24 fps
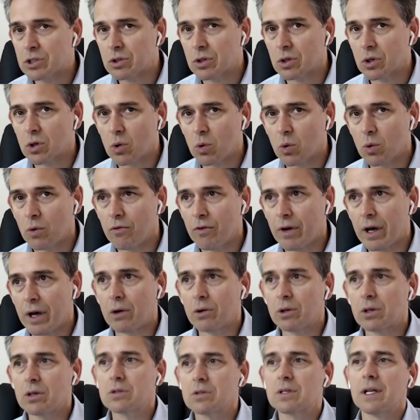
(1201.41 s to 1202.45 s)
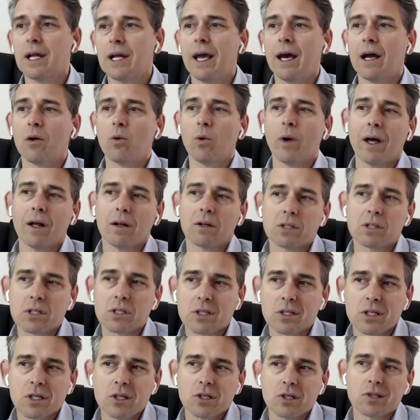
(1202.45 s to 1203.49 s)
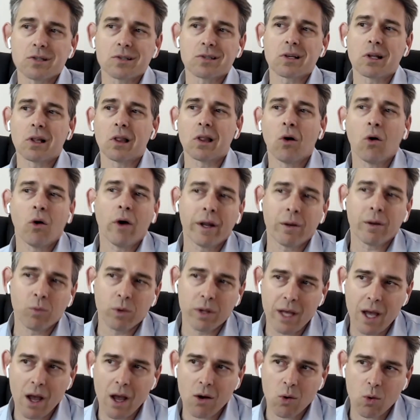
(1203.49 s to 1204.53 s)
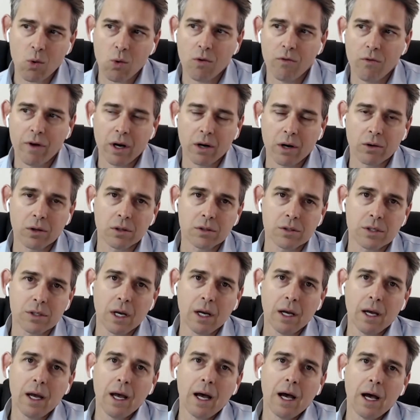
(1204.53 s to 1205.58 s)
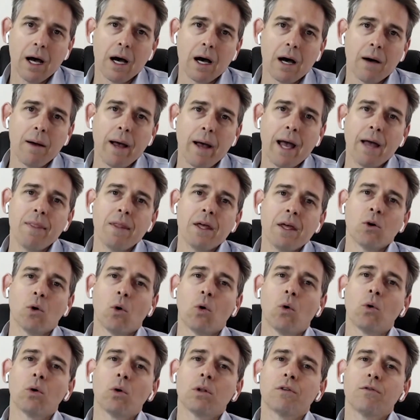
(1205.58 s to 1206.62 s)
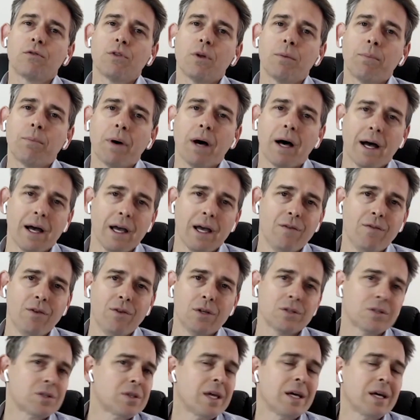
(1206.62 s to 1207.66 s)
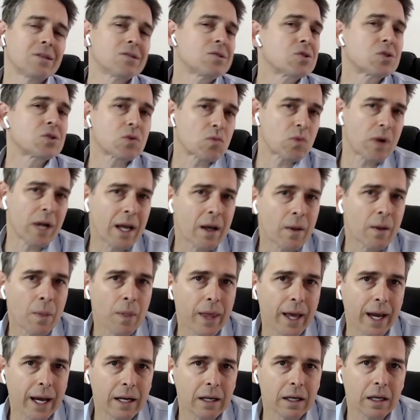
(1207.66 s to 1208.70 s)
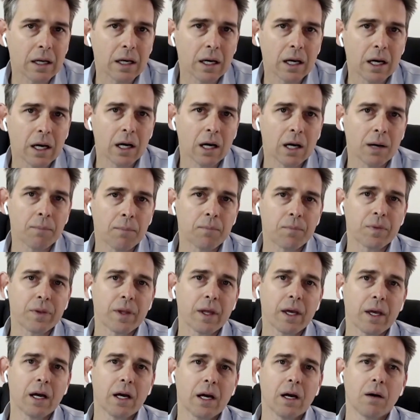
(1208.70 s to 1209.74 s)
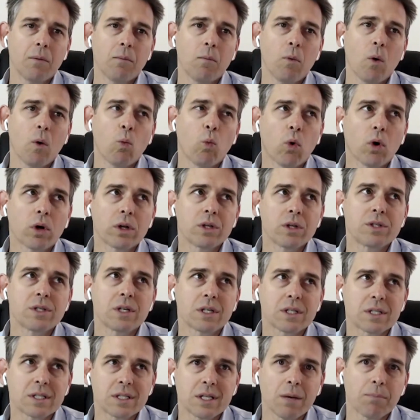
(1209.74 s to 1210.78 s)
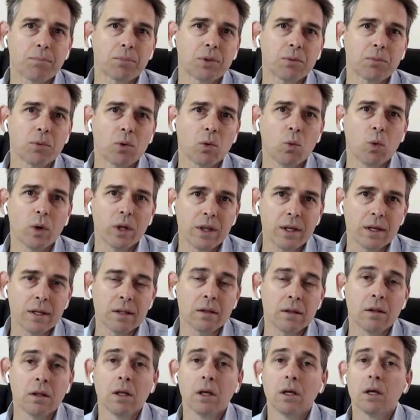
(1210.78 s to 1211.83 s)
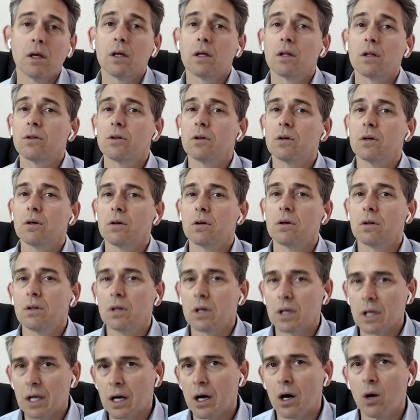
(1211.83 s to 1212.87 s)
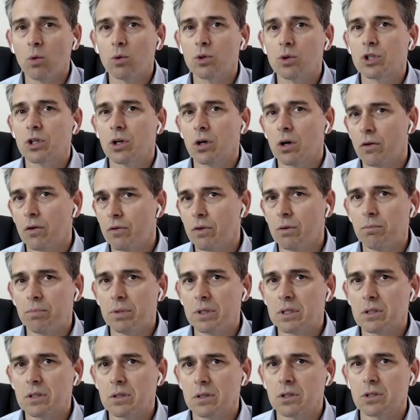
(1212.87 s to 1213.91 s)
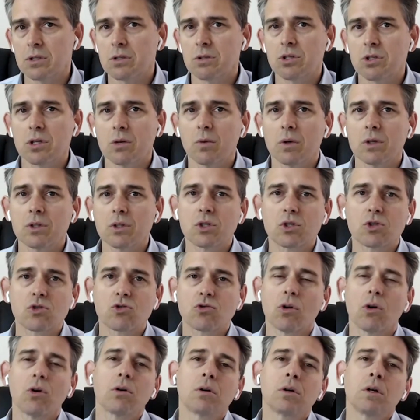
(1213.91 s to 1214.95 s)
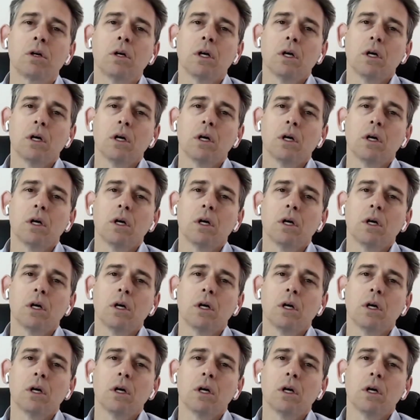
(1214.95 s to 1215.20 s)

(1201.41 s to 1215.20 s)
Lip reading: the core values, and how do our decisions align with our core values? And then all of the behaviors that surround that, what is acceptable within the culture of the business. So a strong,